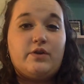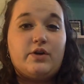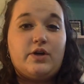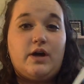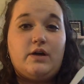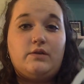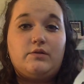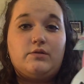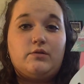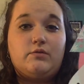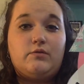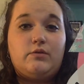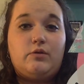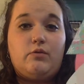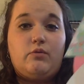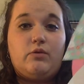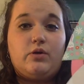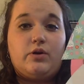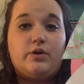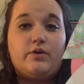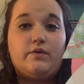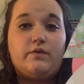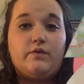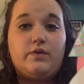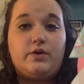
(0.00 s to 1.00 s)
color will
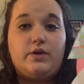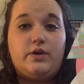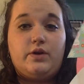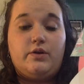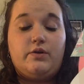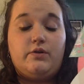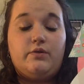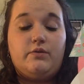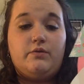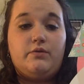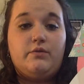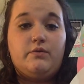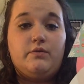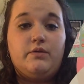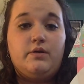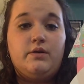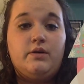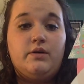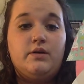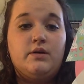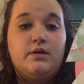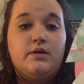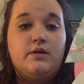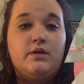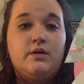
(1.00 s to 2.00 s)
work for you.
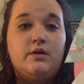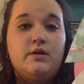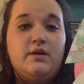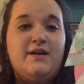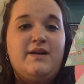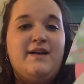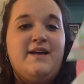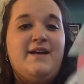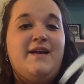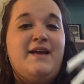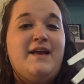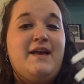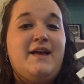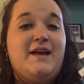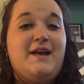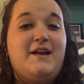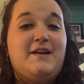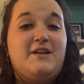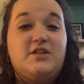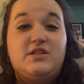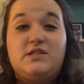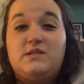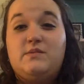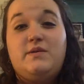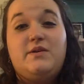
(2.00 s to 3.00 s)

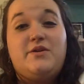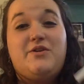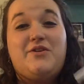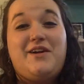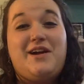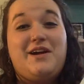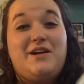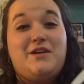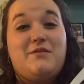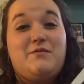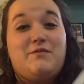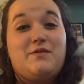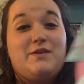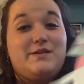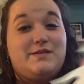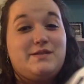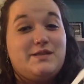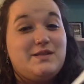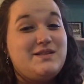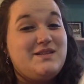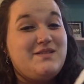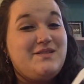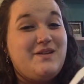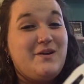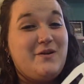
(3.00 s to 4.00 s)
And just be creative, because
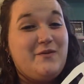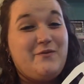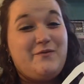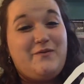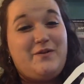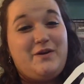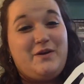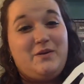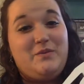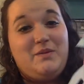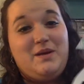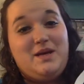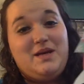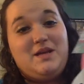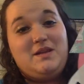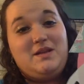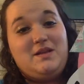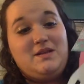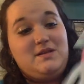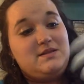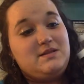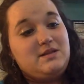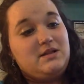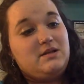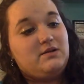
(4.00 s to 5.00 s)
it's a lot of fun making
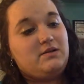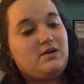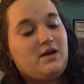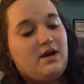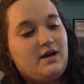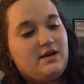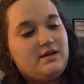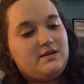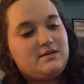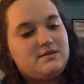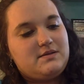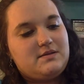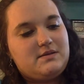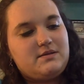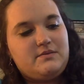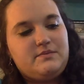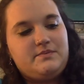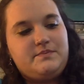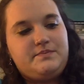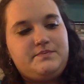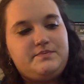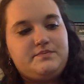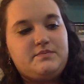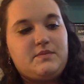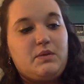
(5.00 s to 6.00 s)
these little guys.
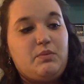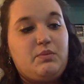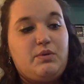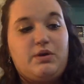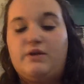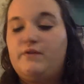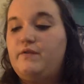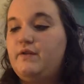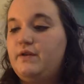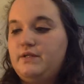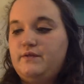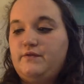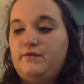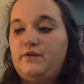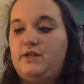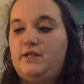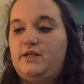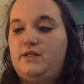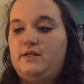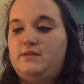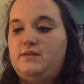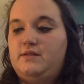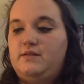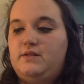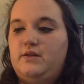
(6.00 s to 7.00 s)
Perfect for
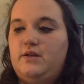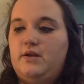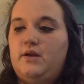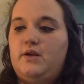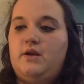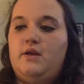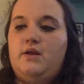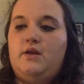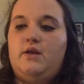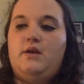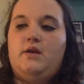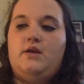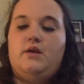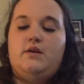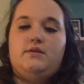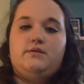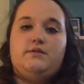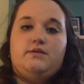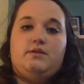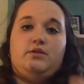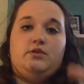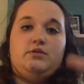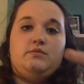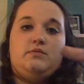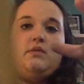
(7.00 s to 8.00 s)
Easter. So
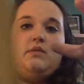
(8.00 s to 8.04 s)
here's